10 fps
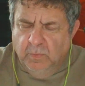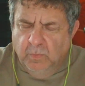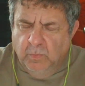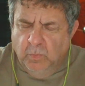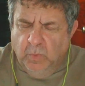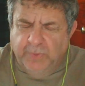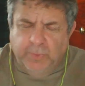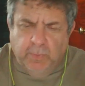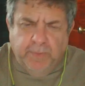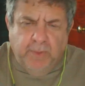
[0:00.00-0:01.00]
what the
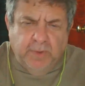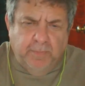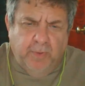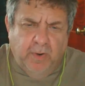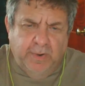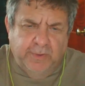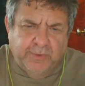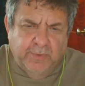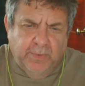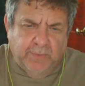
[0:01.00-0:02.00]
Republican Party is
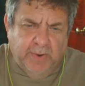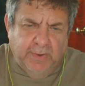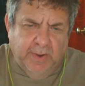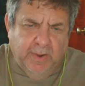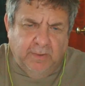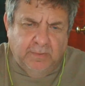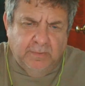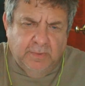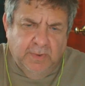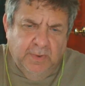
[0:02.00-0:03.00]
doing right now,
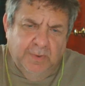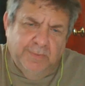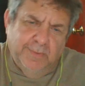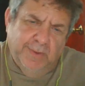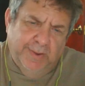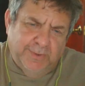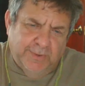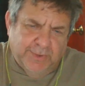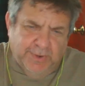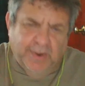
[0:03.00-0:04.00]
and
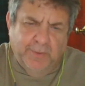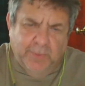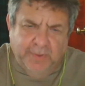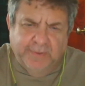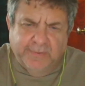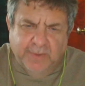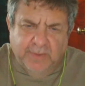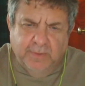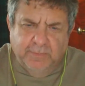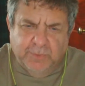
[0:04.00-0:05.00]
should I really say
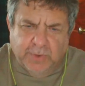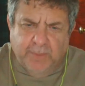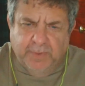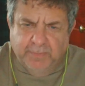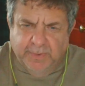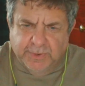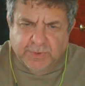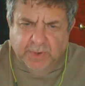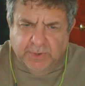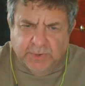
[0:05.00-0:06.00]
the Trump
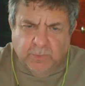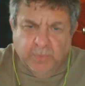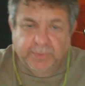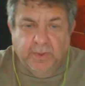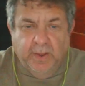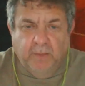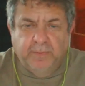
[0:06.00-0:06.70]
administration, with the help of the